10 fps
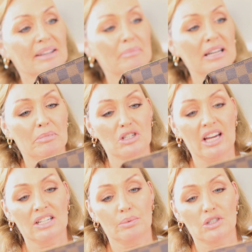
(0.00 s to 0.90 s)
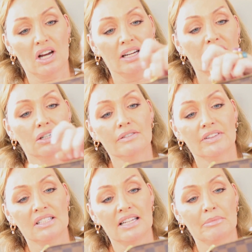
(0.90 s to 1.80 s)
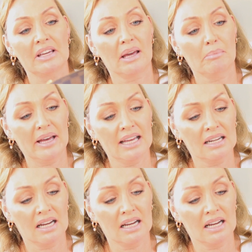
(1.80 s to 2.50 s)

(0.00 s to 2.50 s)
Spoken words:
the mini pochette, which I love, and the damier ebene.